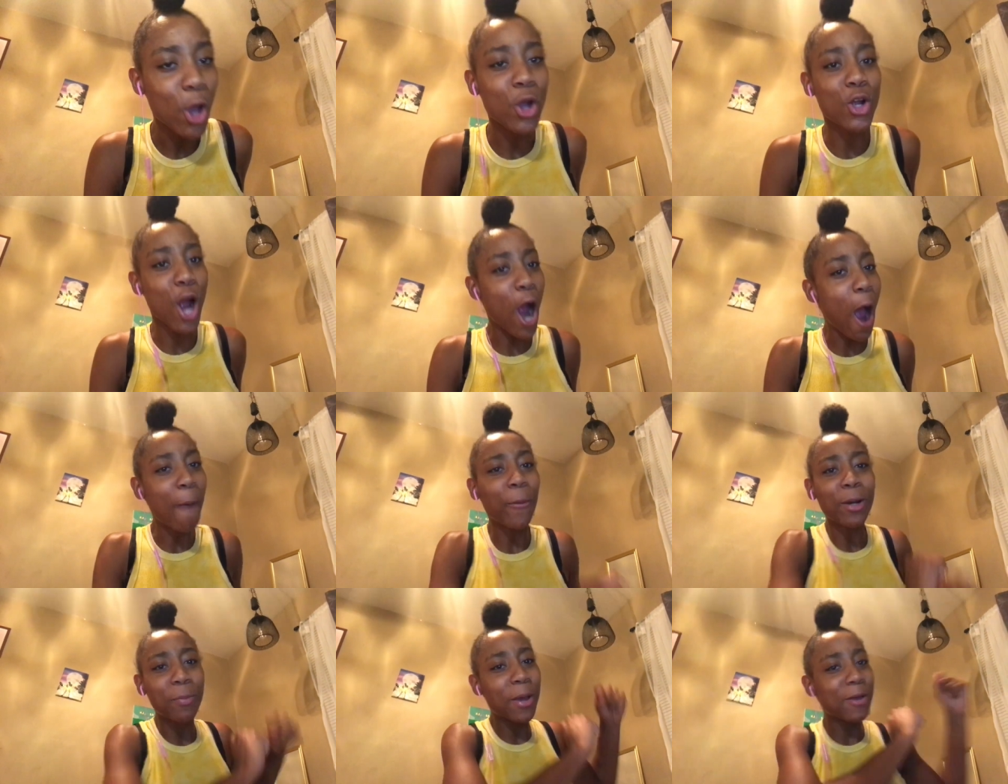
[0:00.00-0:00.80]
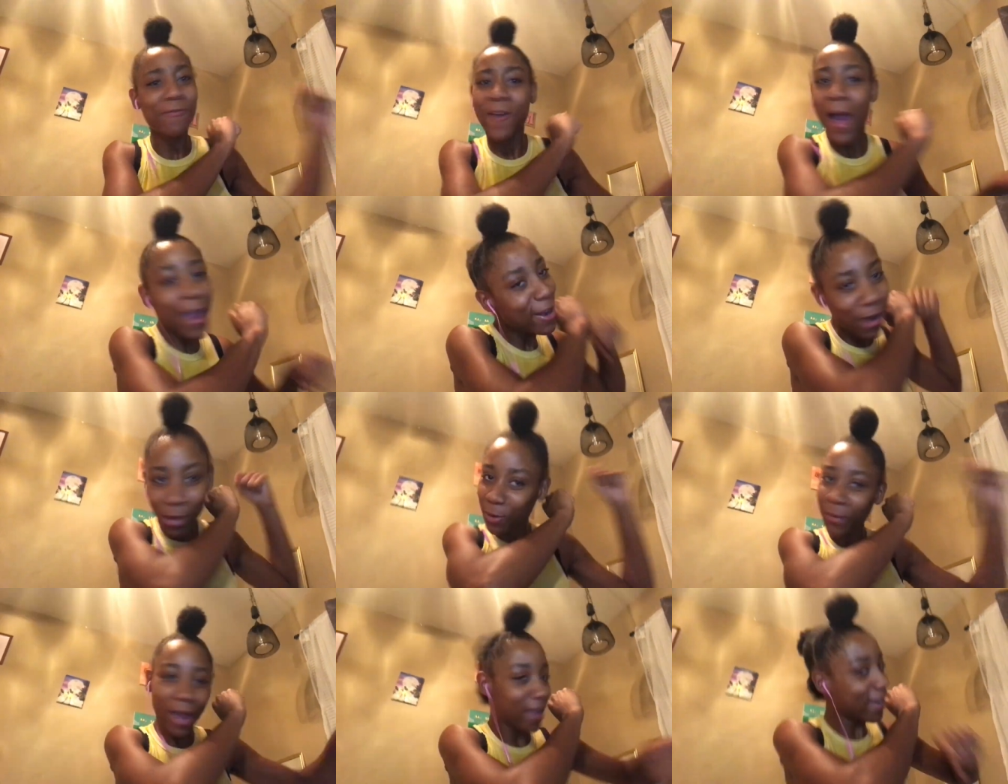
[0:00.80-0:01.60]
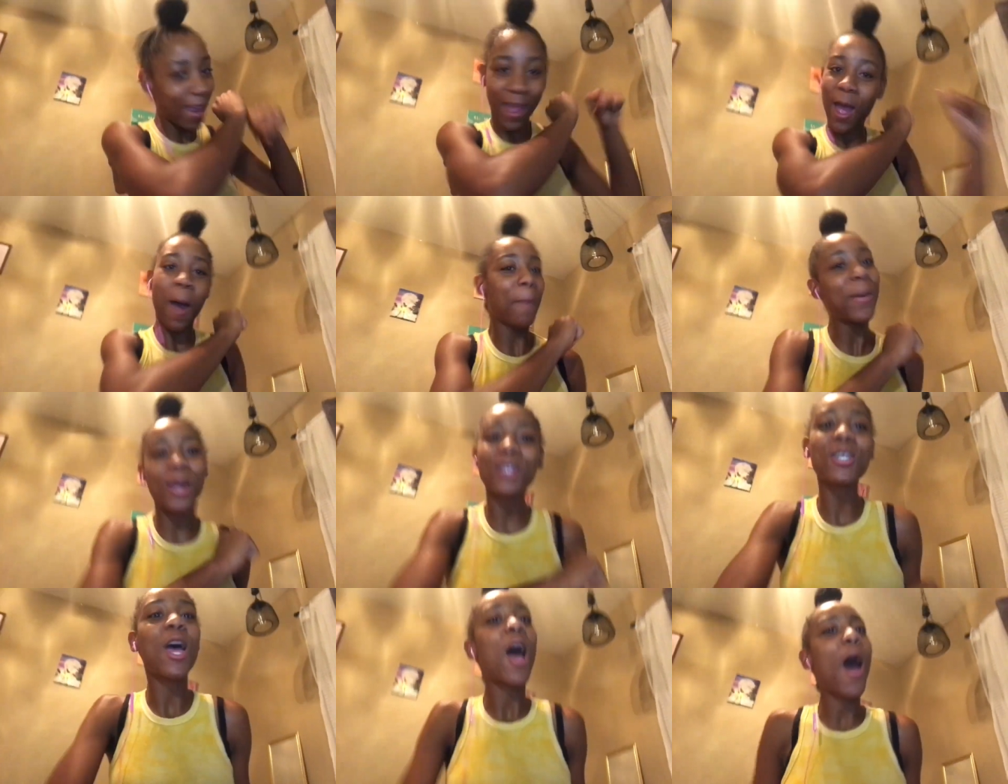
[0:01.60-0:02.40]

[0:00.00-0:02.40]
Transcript: Girl would have been fighting on the way down, bitch.